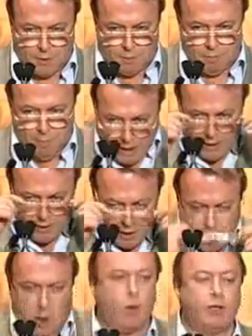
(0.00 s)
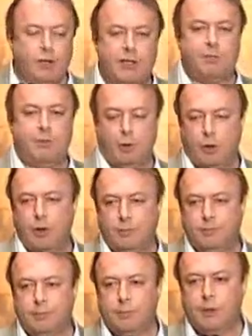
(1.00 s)
The main thing I want to
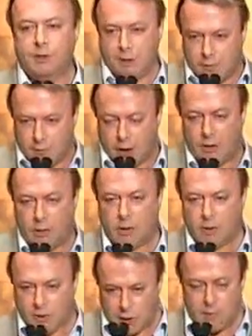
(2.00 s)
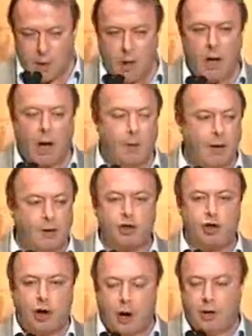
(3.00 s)
dispute this evening, because
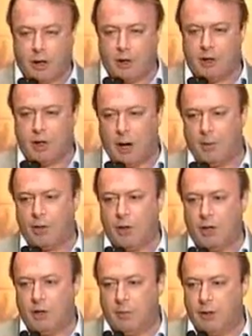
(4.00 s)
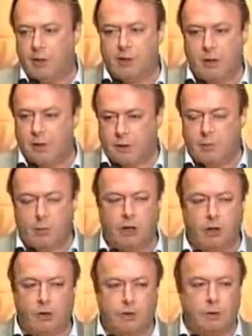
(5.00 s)
I'm either drowning in time with 20 minutes, it's either
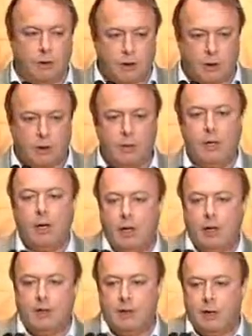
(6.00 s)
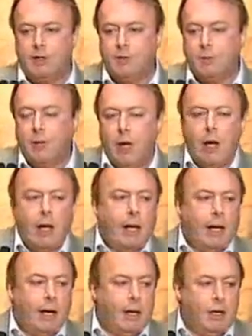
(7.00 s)
too much or too little, is this.
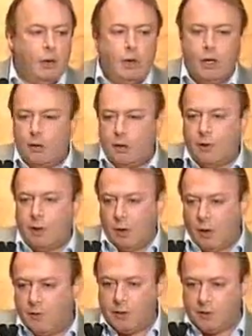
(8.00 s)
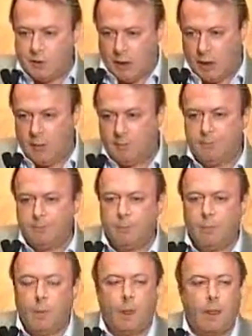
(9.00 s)
You hear it very often said